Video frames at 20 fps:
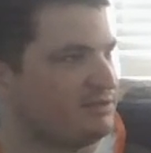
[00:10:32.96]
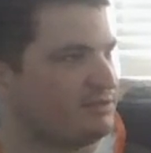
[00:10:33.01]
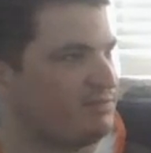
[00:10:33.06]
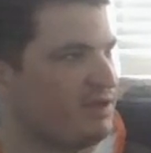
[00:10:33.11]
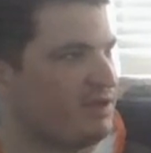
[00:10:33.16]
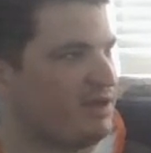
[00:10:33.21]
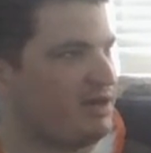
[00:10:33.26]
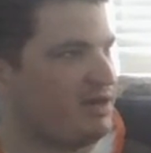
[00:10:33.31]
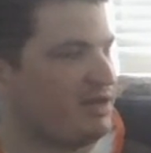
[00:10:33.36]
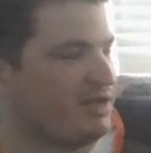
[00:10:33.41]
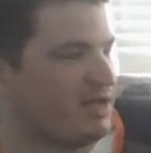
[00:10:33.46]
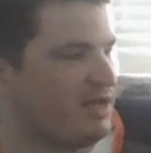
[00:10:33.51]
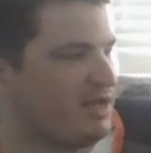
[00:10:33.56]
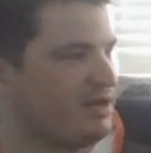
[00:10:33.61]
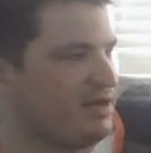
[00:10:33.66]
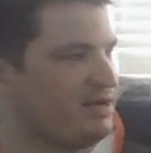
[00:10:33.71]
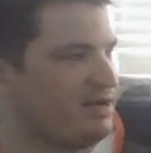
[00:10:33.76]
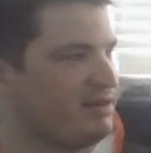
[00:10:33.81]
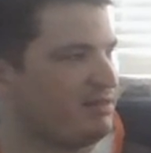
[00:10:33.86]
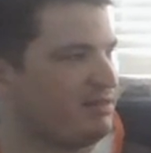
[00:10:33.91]
spending on
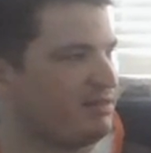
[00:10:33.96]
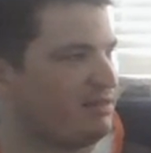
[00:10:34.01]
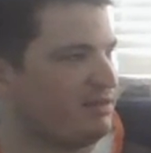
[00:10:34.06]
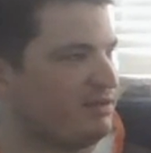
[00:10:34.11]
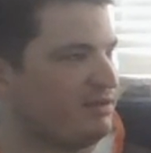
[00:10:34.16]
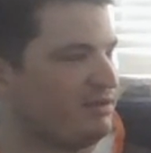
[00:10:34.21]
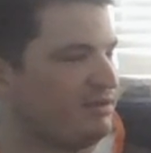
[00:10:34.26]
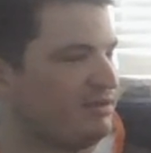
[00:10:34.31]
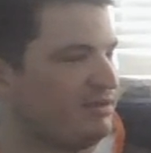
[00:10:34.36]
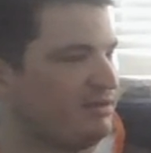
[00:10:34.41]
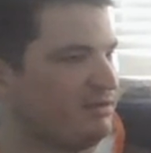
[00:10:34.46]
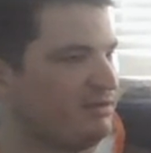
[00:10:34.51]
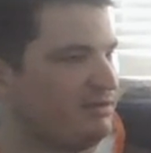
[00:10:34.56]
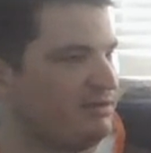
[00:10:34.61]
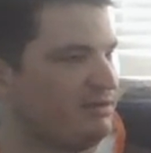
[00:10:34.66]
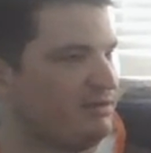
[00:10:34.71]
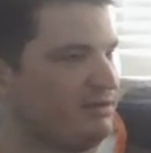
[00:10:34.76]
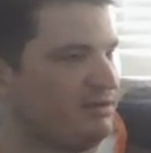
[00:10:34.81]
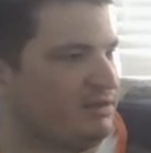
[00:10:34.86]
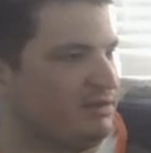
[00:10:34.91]
anything
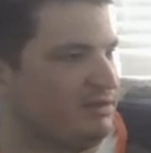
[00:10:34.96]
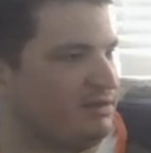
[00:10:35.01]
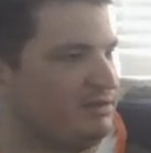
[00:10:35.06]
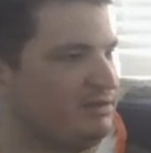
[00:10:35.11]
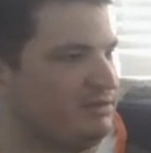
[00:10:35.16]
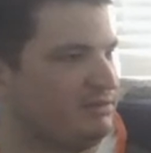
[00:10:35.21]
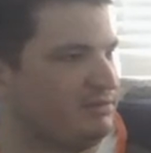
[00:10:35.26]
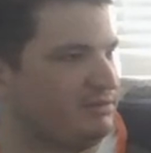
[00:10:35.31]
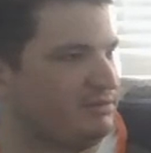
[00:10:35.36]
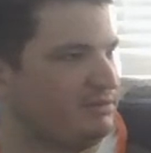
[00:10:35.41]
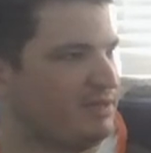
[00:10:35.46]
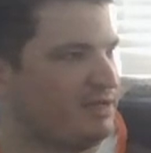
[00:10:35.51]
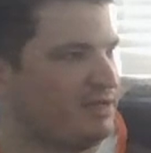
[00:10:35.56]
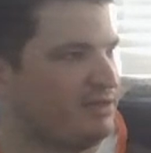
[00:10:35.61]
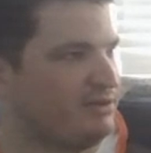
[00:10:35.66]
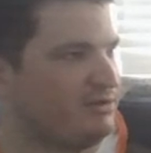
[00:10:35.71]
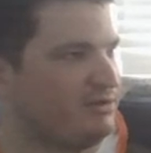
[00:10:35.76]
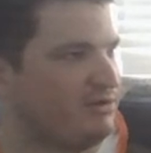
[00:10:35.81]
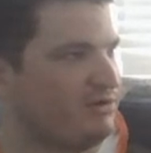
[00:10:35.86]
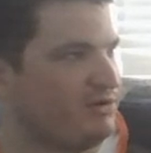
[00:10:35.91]
that
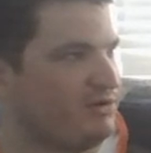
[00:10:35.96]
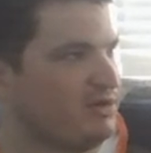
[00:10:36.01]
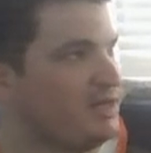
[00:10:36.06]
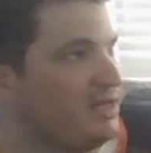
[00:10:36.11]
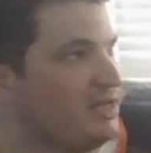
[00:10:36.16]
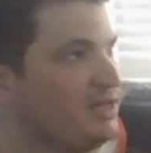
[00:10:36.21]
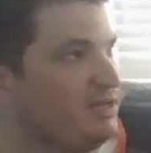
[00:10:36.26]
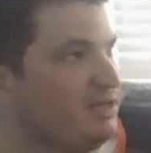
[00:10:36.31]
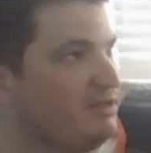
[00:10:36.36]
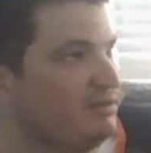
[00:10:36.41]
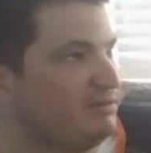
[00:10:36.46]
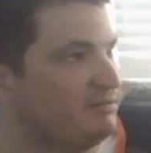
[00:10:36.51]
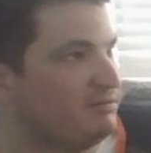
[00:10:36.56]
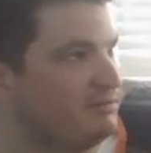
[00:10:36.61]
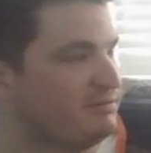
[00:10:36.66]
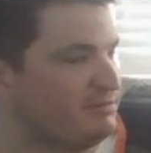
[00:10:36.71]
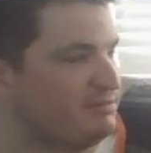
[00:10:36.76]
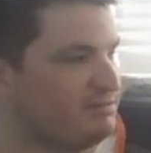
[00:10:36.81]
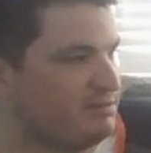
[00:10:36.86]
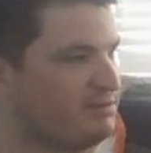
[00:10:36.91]
you don't need
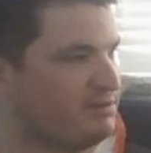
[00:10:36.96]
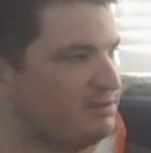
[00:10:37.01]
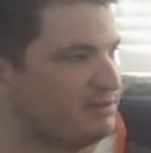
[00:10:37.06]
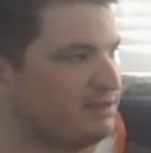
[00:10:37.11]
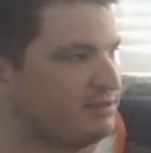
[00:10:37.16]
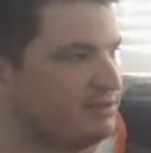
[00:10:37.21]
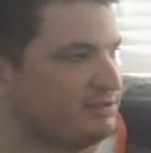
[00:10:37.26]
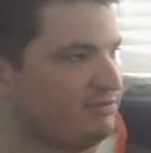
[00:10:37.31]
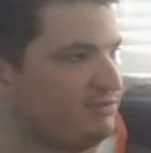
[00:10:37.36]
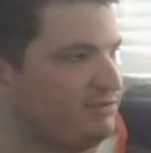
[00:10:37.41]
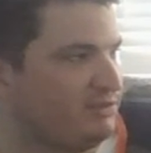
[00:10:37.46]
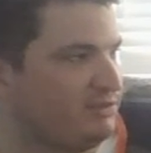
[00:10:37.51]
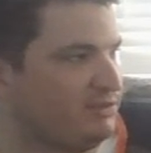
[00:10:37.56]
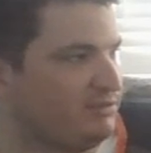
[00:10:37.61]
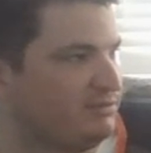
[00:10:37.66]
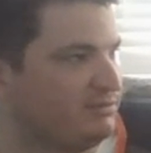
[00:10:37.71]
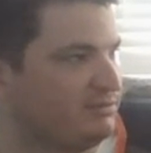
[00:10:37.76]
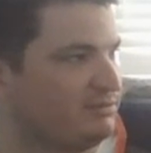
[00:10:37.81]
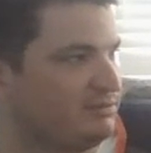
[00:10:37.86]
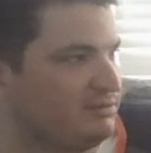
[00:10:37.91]
excessively.
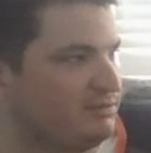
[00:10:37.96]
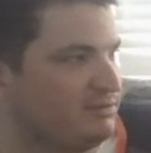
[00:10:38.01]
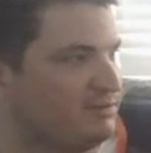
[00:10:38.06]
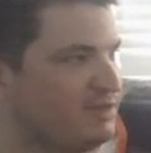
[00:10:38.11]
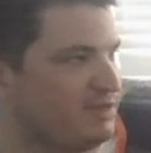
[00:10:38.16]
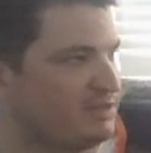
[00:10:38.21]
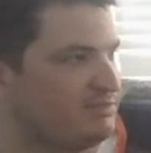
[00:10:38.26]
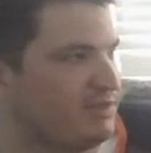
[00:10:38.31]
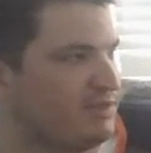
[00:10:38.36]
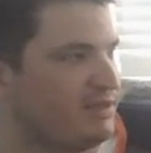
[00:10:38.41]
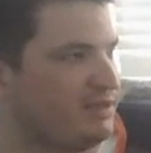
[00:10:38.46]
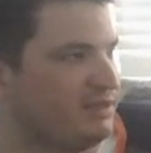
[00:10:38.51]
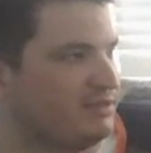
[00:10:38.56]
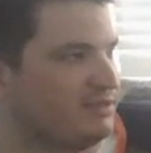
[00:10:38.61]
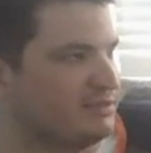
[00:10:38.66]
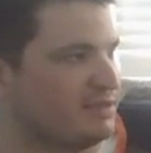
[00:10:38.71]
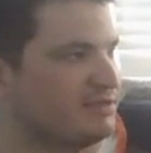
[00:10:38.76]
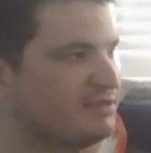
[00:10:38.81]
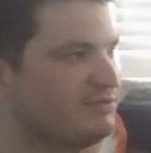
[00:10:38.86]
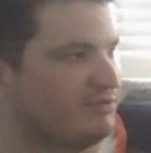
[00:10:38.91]
Not spending
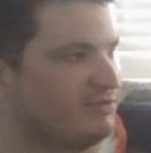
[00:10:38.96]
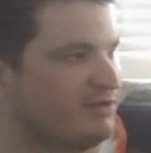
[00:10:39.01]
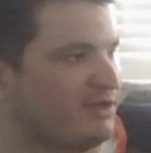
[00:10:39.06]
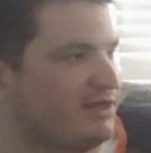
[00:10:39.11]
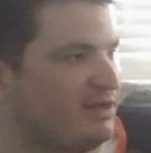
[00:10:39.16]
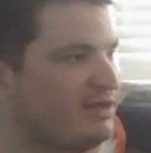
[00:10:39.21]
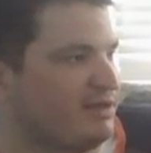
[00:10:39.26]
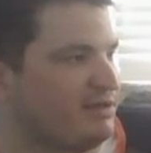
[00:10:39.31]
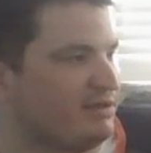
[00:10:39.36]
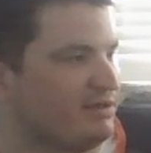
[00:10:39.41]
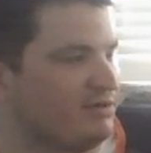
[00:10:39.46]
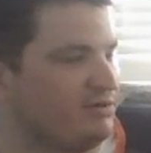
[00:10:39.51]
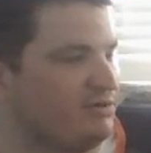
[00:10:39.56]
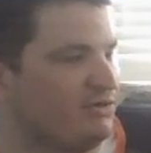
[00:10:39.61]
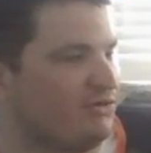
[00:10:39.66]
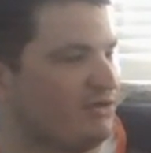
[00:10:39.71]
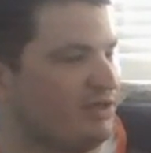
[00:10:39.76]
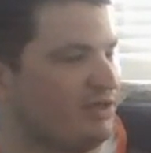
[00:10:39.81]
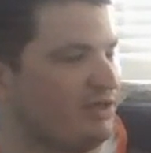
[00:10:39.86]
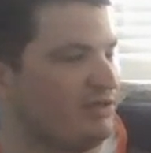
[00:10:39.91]
excessively on anything you
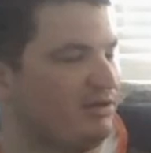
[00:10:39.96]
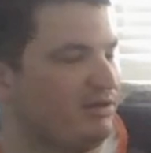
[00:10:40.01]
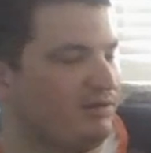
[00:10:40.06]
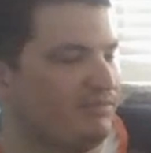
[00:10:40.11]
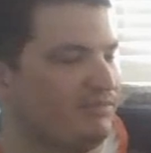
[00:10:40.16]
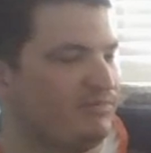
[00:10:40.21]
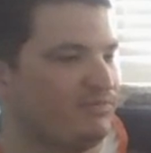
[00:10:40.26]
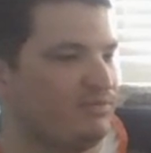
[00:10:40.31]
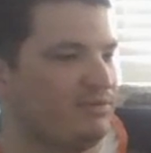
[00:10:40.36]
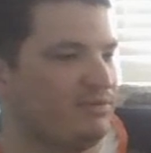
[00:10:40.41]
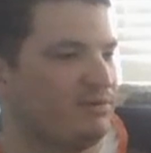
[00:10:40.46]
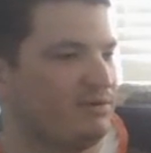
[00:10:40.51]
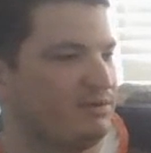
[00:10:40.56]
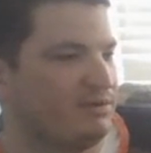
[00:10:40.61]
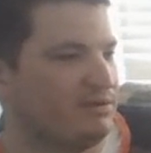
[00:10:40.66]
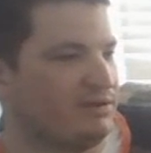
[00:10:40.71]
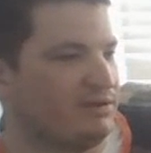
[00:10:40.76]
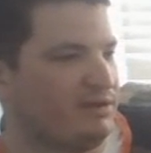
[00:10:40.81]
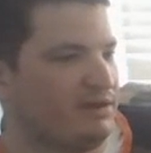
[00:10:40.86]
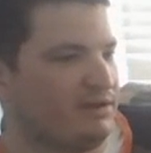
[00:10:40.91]
don't need.
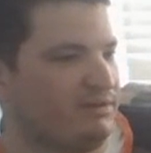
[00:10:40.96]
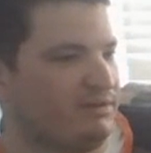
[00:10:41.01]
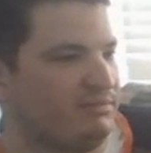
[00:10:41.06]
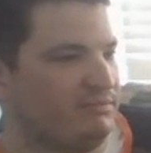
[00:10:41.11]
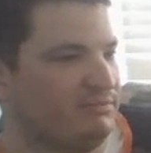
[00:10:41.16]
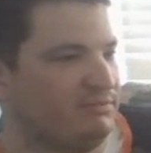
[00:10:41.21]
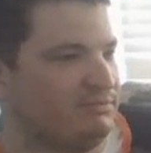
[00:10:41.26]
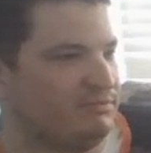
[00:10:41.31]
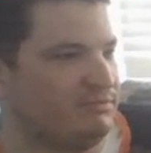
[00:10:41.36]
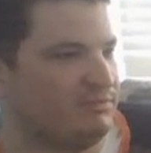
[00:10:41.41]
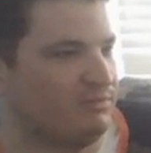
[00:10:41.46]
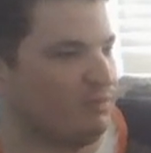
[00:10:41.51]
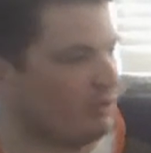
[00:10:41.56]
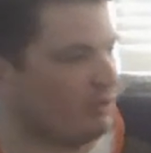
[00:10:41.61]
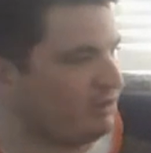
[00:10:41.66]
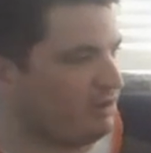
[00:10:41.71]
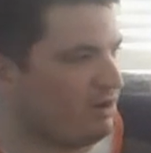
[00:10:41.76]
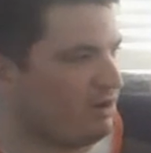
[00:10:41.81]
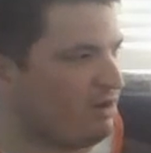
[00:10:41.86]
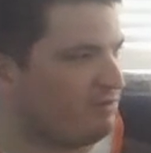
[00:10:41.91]

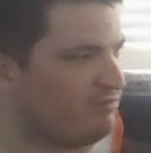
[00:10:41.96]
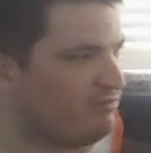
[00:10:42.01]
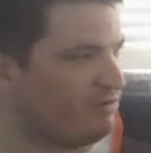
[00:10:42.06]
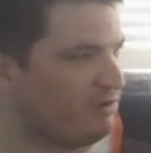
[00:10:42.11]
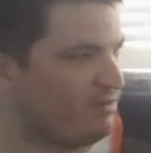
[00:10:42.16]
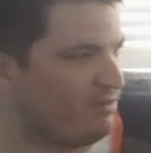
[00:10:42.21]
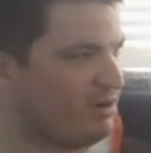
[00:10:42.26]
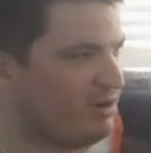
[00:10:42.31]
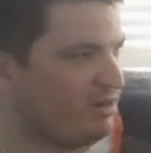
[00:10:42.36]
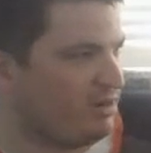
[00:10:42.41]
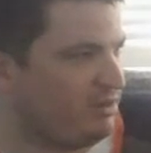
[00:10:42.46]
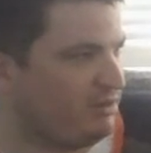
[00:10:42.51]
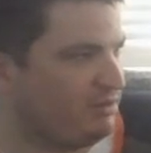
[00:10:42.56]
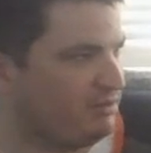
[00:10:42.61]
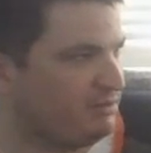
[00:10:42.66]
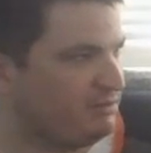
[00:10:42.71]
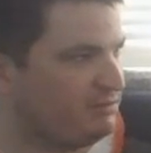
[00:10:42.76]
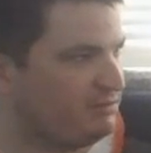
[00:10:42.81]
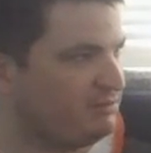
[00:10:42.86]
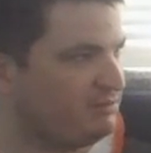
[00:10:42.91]
Working hard for your money,
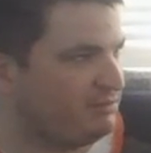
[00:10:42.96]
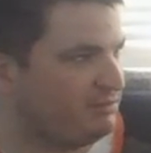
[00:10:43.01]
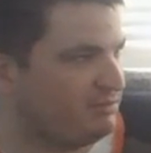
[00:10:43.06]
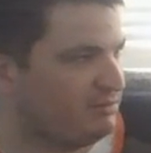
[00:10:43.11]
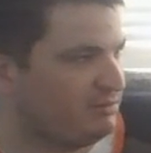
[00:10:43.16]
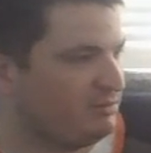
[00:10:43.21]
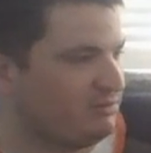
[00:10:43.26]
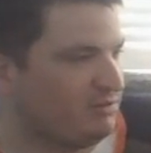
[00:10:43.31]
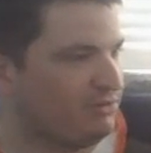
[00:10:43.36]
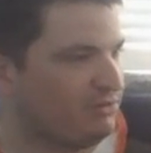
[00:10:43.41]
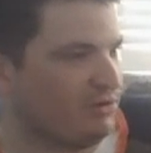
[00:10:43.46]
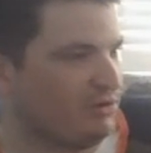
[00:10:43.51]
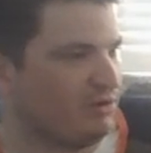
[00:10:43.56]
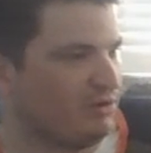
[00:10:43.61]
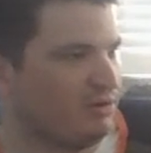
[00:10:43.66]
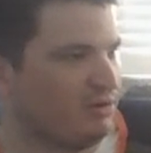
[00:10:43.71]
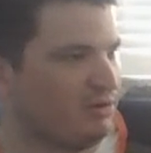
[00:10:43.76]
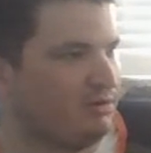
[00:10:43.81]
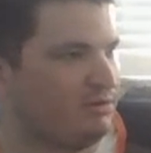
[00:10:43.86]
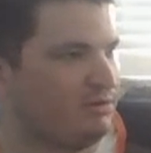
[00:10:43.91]

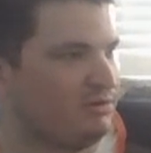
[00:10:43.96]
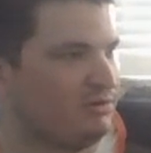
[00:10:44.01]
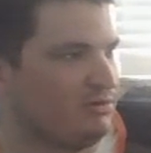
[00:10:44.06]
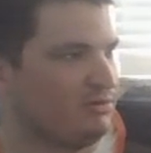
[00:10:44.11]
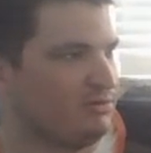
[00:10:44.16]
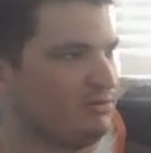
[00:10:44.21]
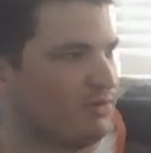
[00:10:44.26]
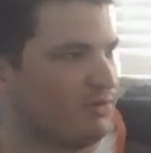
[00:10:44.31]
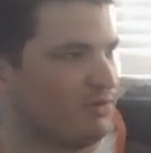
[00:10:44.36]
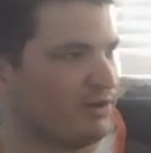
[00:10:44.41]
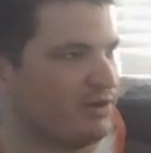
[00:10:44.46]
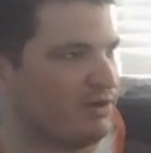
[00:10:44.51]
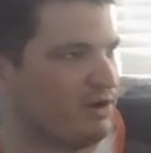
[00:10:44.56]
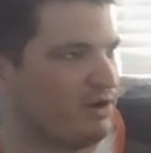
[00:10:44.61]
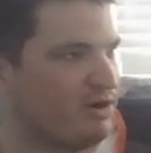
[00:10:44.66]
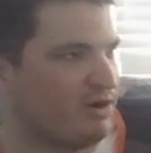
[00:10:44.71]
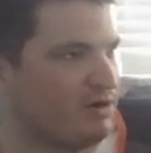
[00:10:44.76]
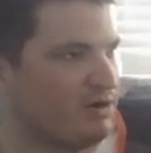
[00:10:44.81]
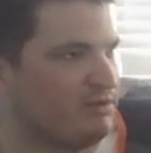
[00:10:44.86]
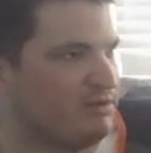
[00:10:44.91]
or working
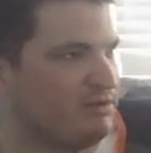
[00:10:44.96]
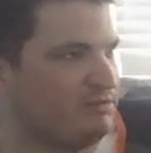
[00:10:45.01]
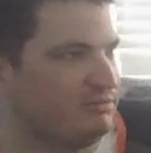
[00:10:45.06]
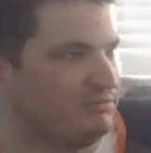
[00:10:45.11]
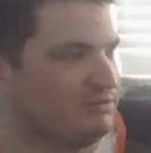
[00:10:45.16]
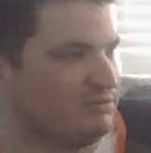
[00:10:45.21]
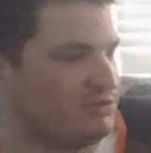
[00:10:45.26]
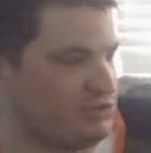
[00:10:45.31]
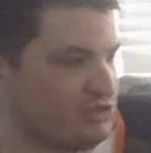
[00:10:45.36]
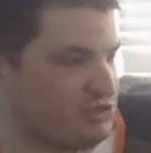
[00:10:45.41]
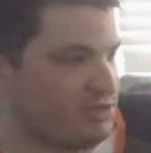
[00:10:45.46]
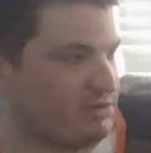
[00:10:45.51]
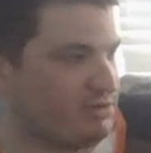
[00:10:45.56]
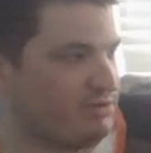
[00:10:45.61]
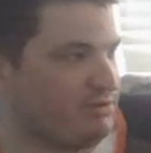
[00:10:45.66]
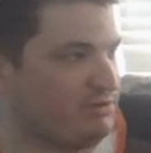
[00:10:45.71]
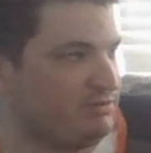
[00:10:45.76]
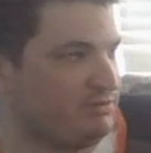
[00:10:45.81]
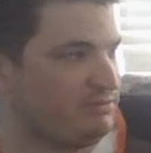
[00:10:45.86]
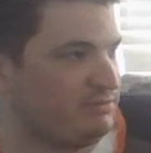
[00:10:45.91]
hard in
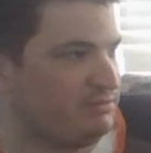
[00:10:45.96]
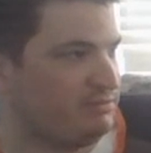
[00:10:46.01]
general.